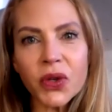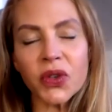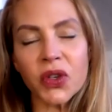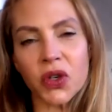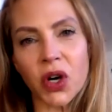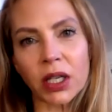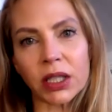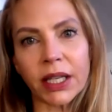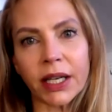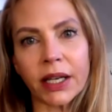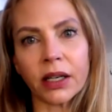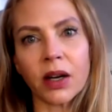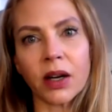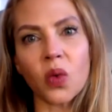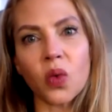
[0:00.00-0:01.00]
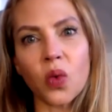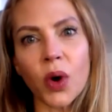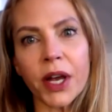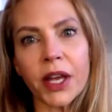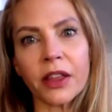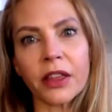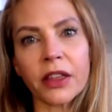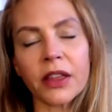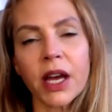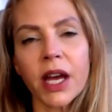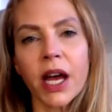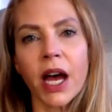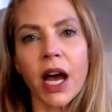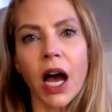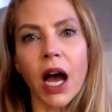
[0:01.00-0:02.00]
struggling with
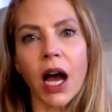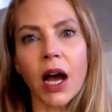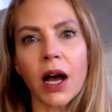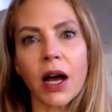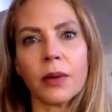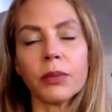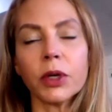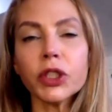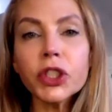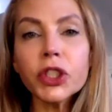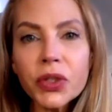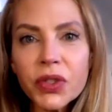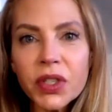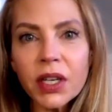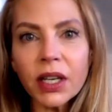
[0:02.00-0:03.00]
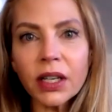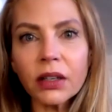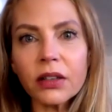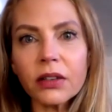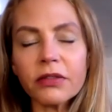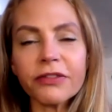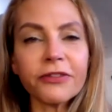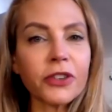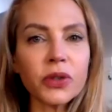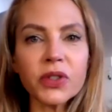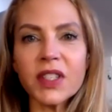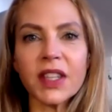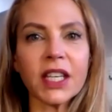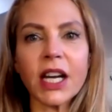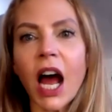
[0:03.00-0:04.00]
choosing foods
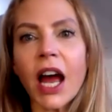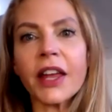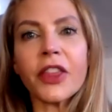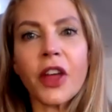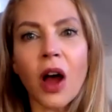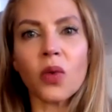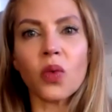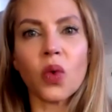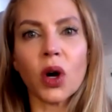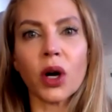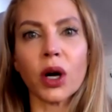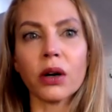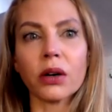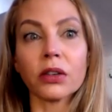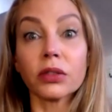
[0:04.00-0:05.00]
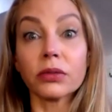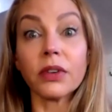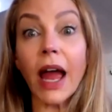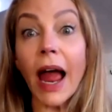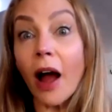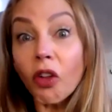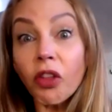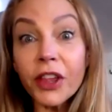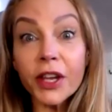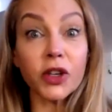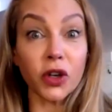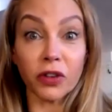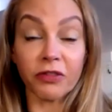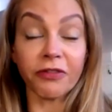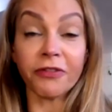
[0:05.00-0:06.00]
that I thought were healthy,
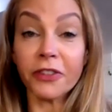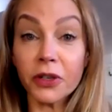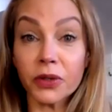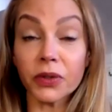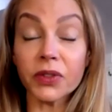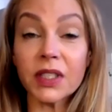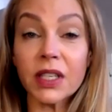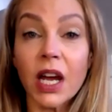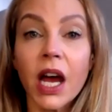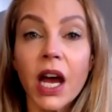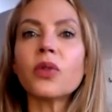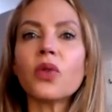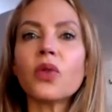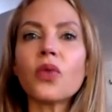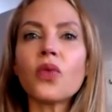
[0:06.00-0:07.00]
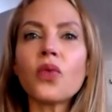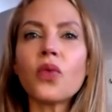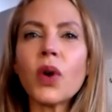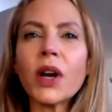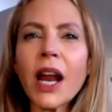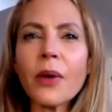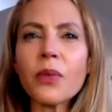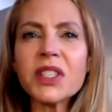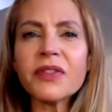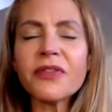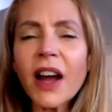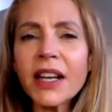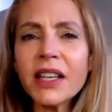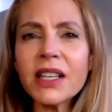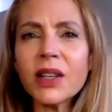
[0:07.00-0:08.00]
good foods. What I was
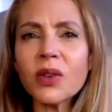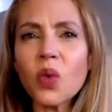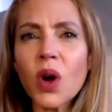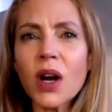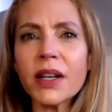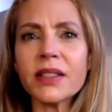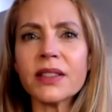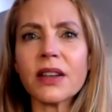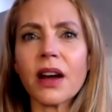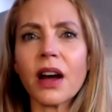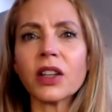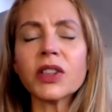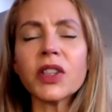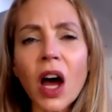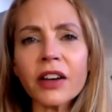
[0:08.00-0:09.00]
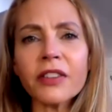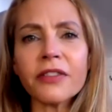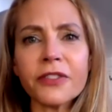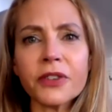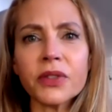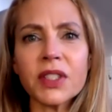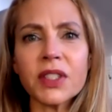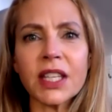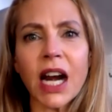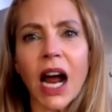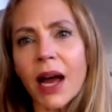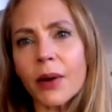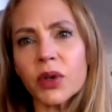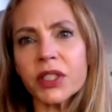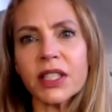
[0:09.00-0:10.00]
finding was a lot of foods that I
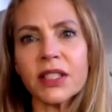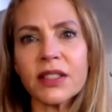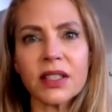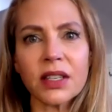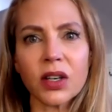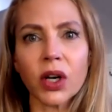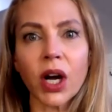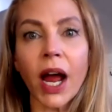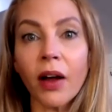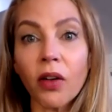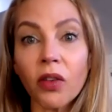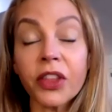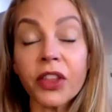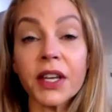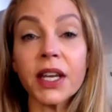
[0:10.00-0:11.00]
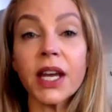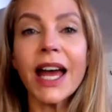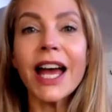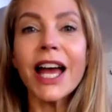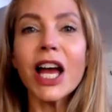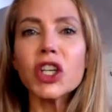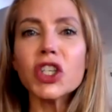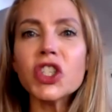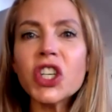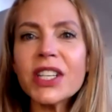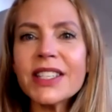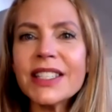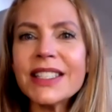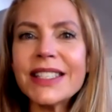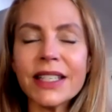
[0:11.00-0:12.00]
would consider healthy
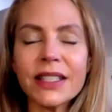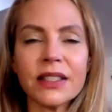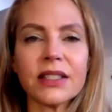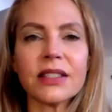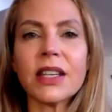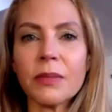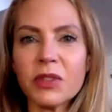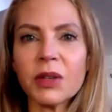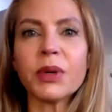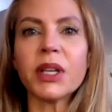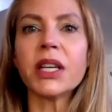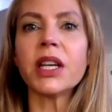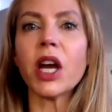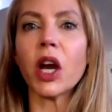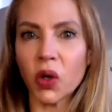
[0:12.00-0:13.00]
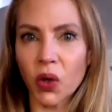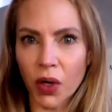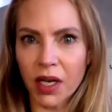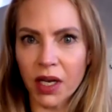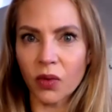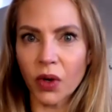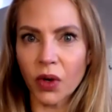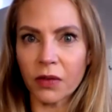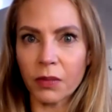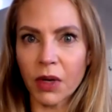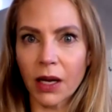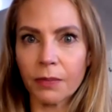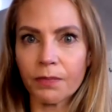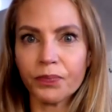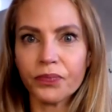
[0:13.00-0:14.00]
just didn't seem to be agreeing with
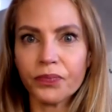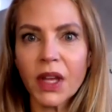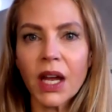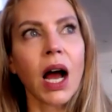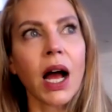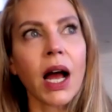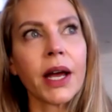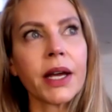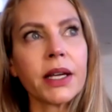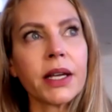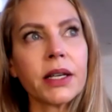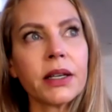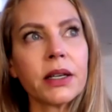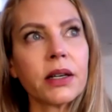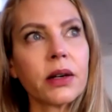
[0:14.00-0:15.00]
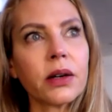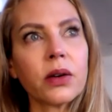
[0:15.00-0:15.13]
me. I